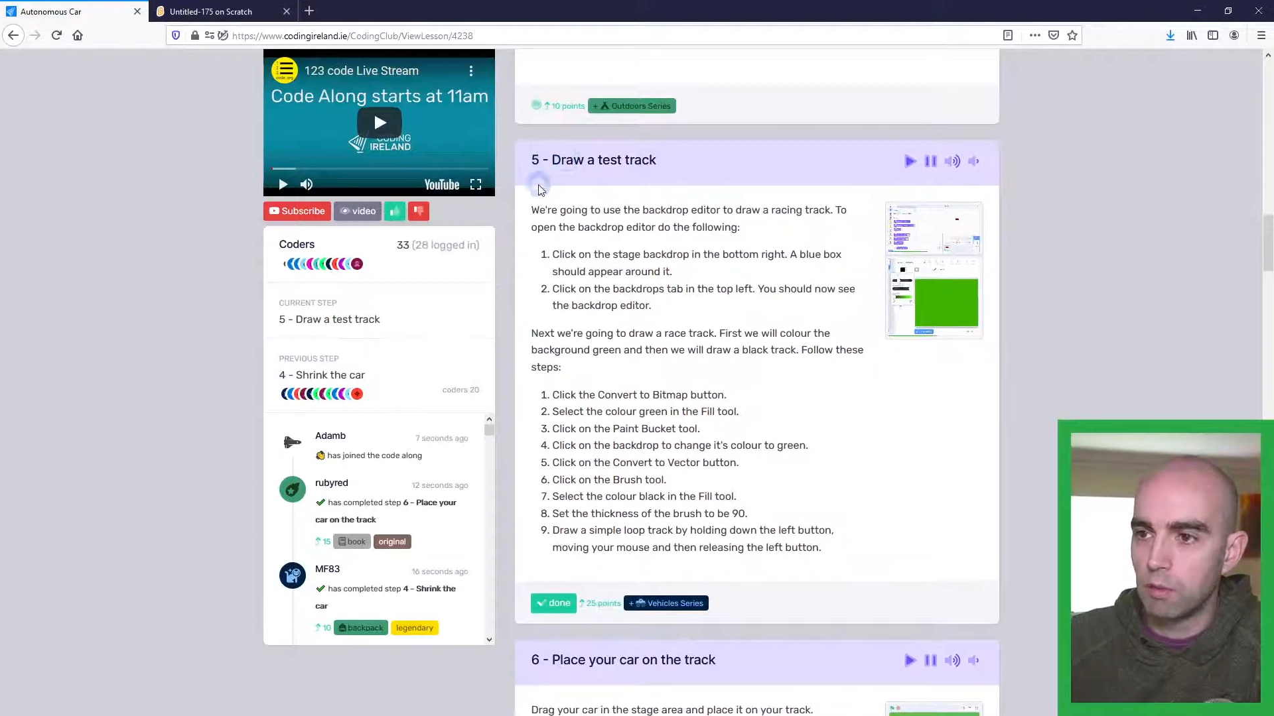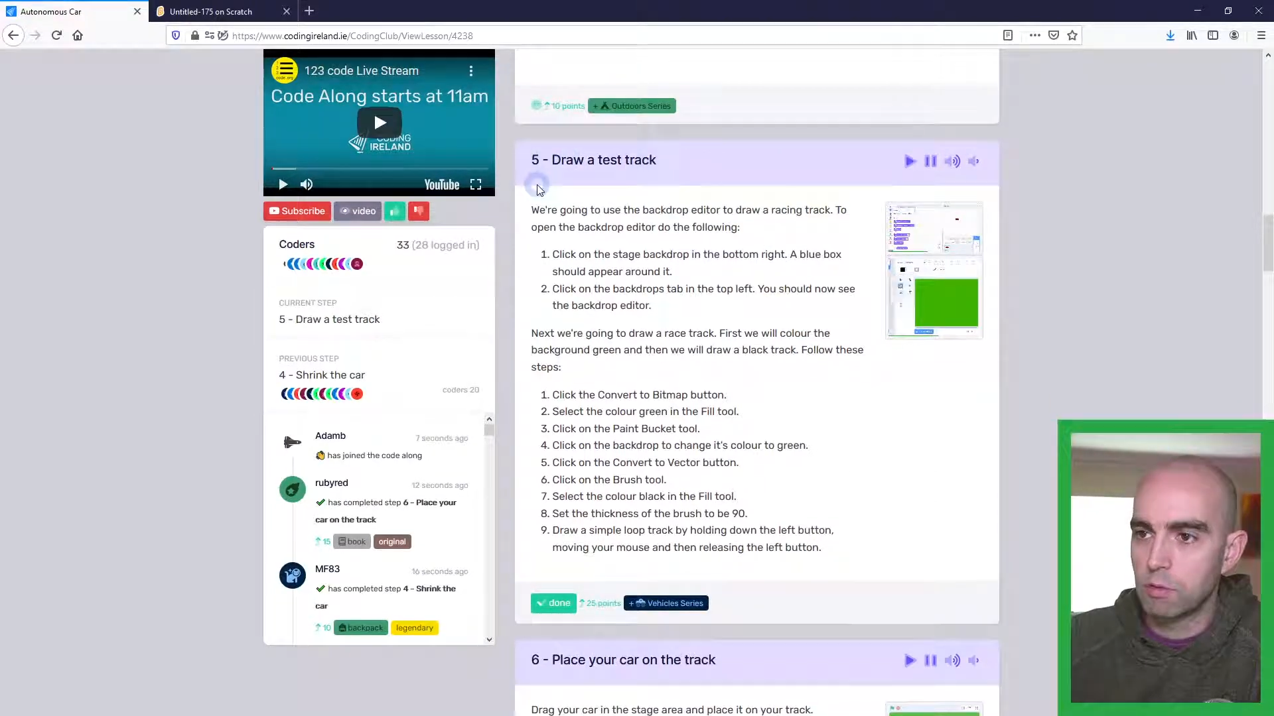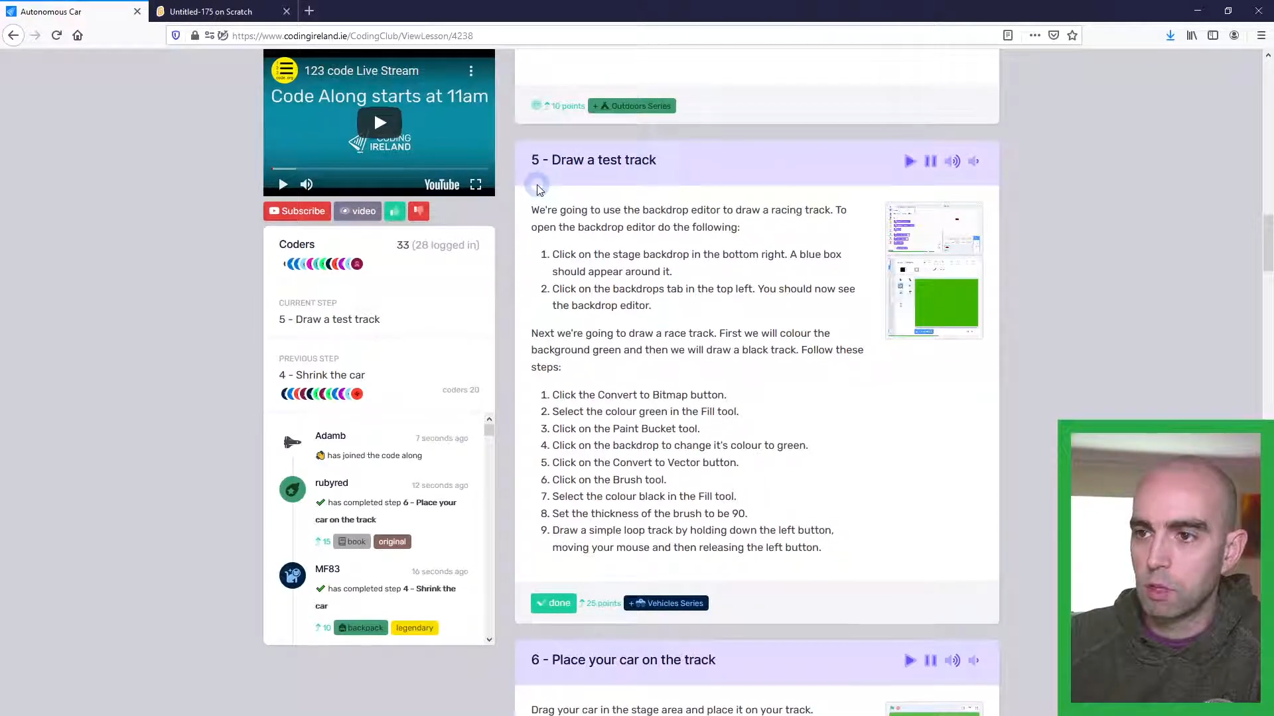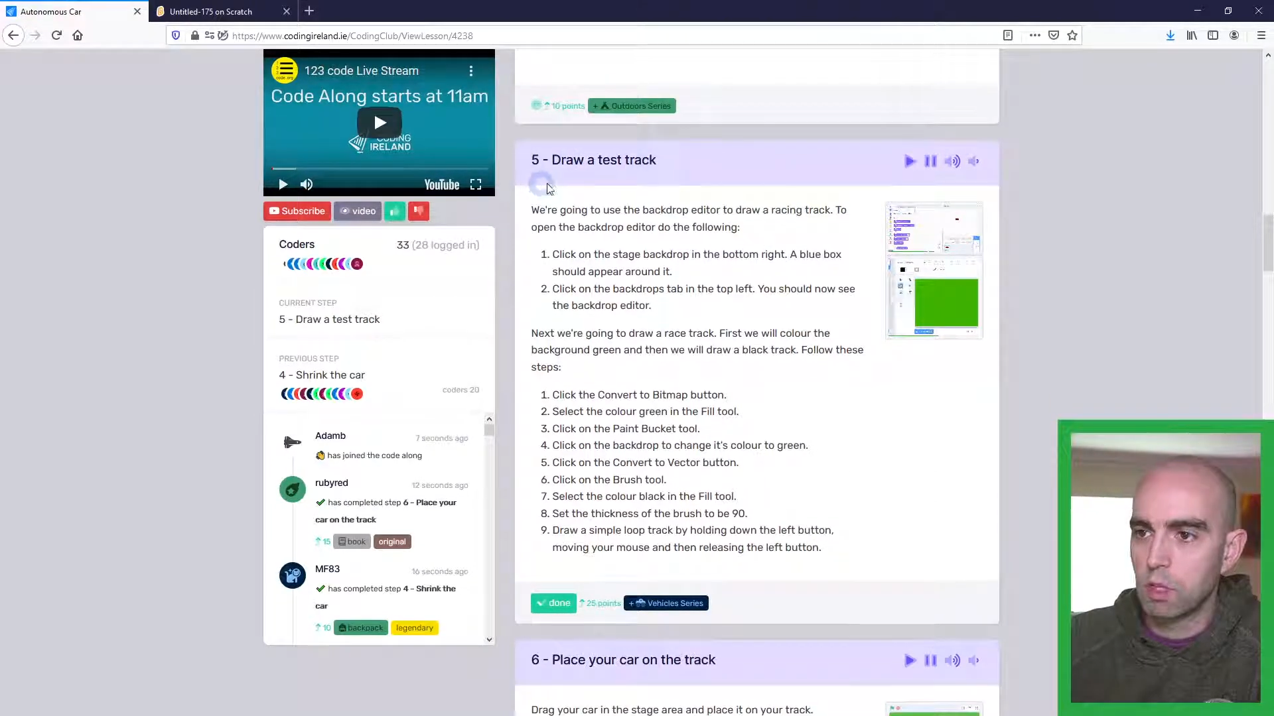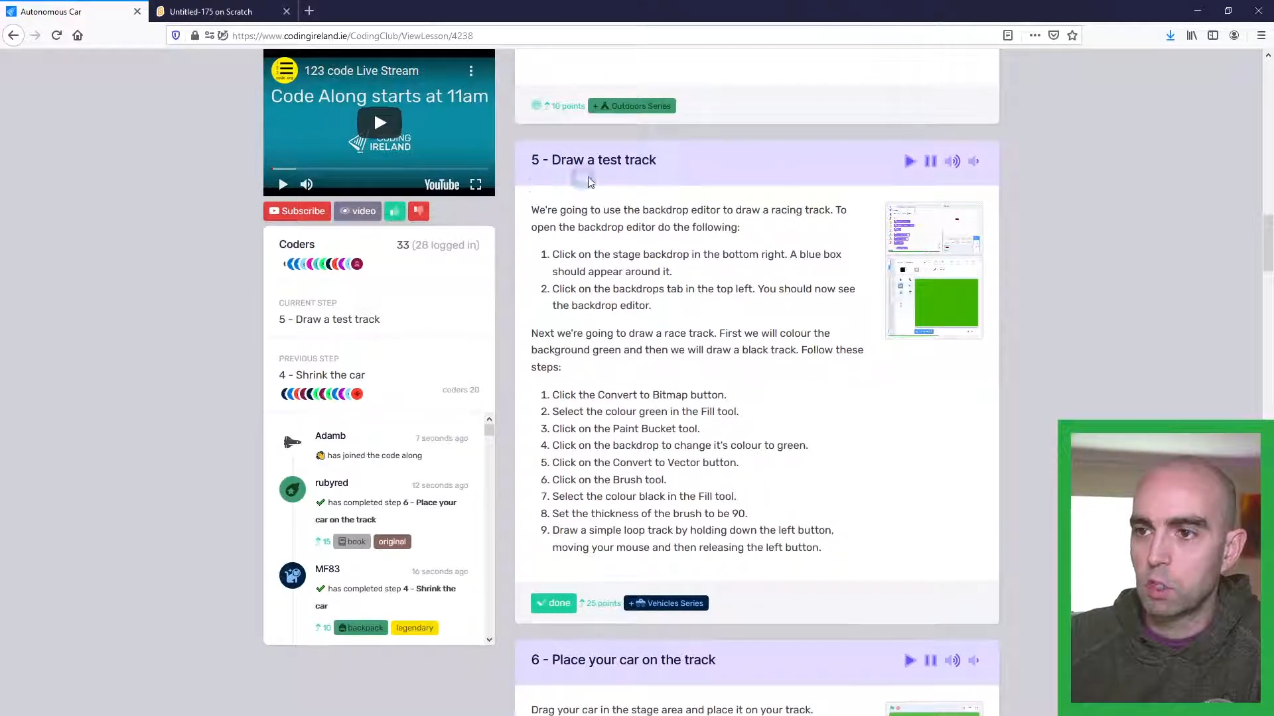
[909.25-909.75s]
We're
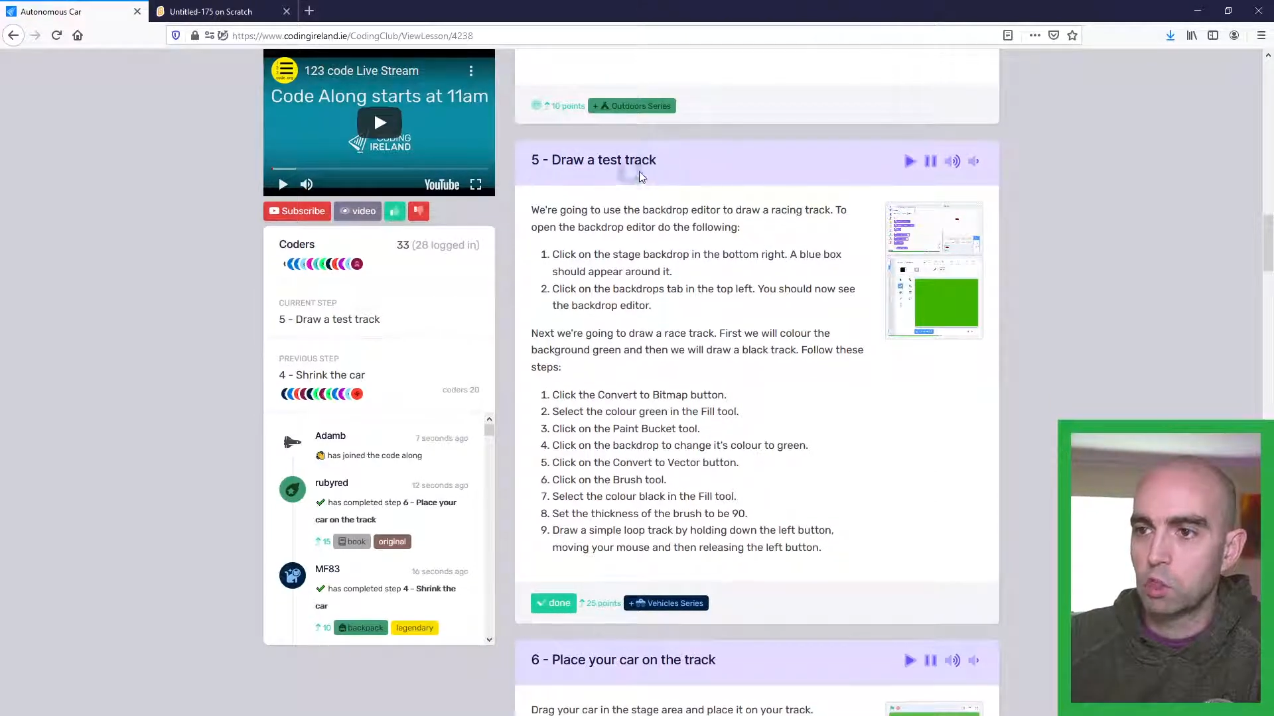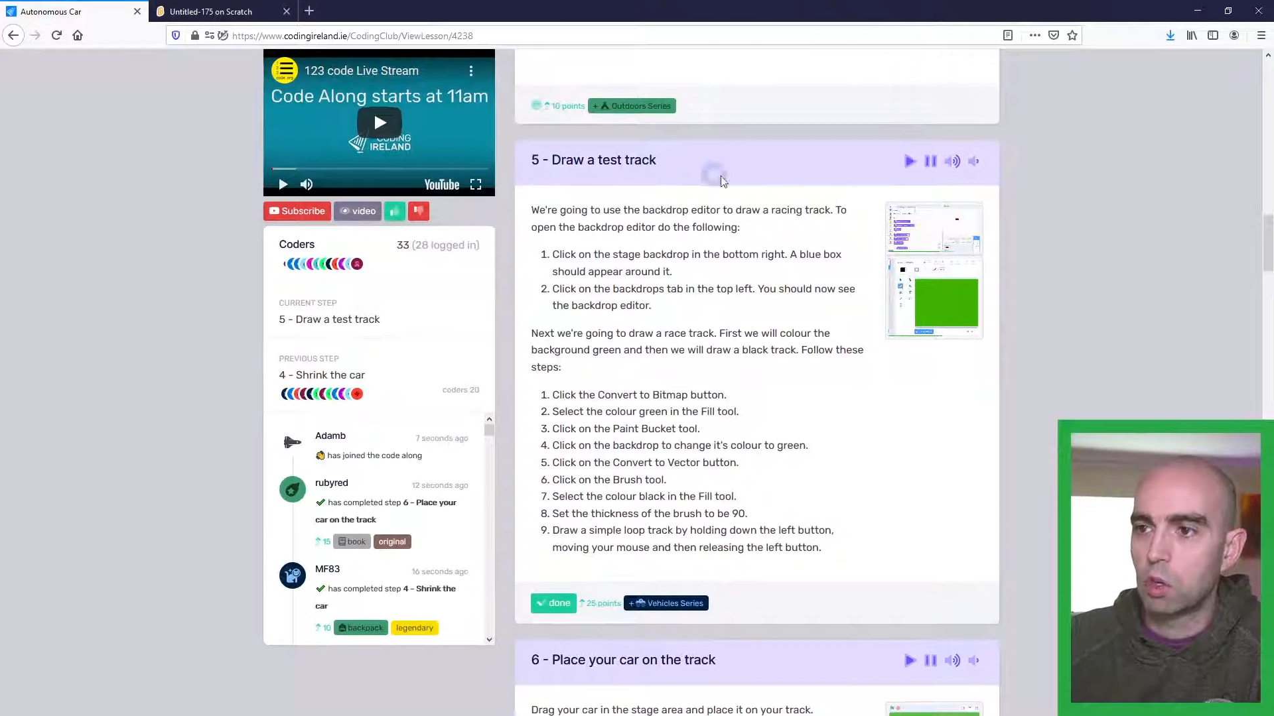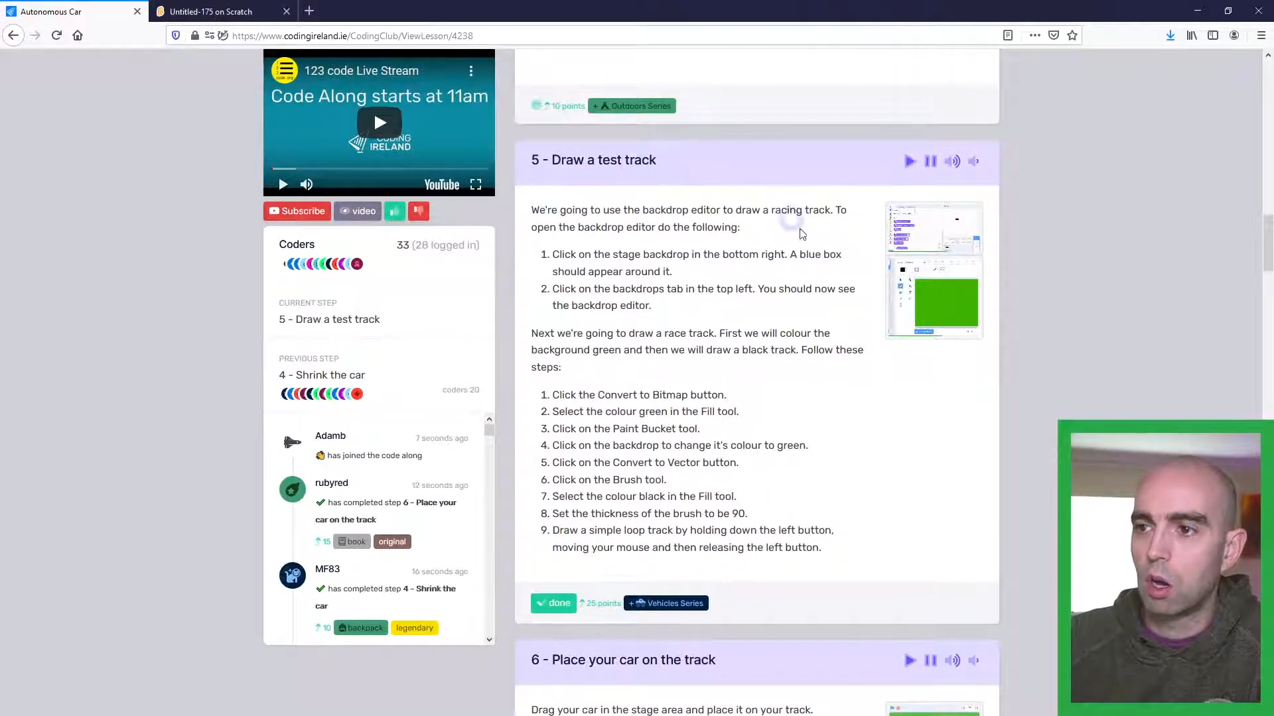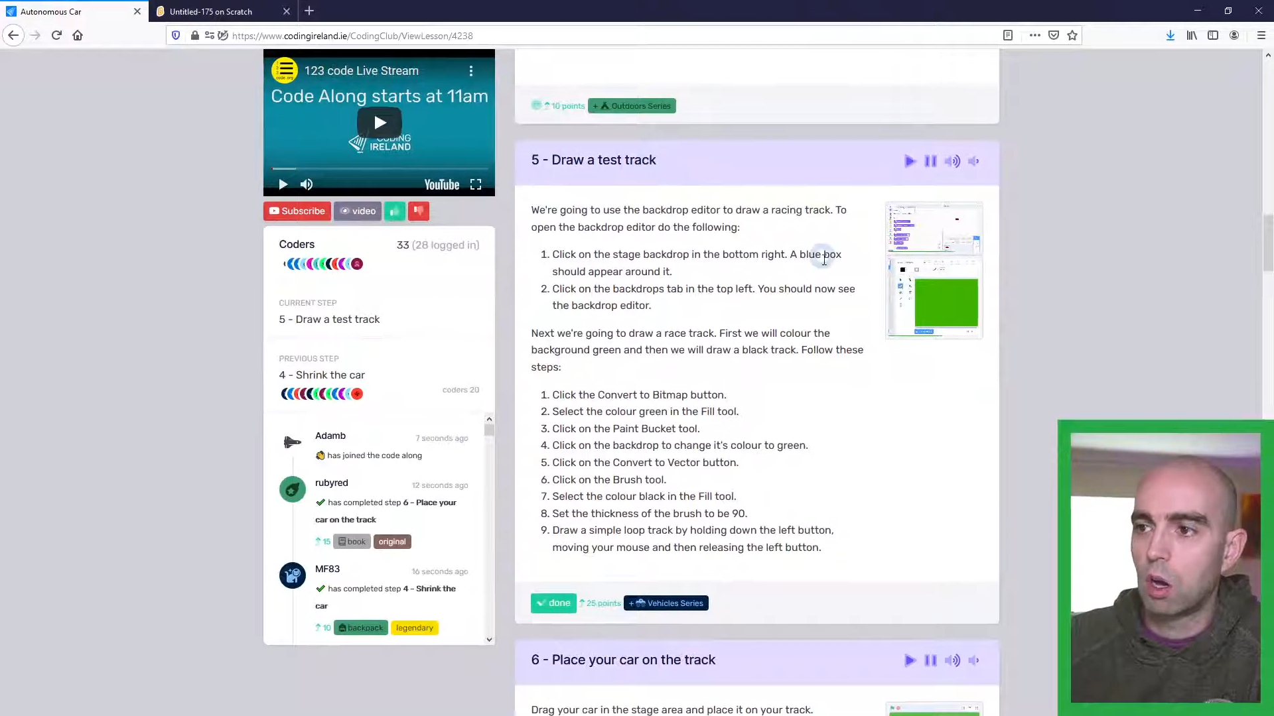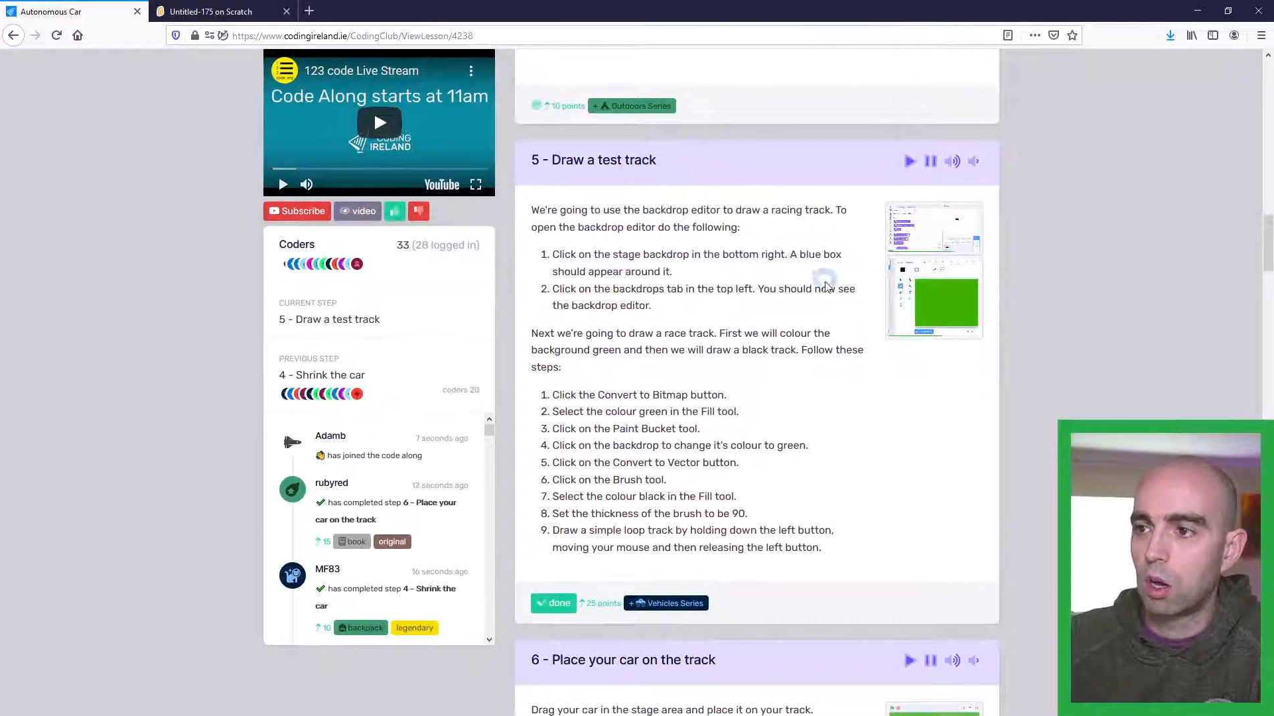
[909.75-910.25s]
going to draw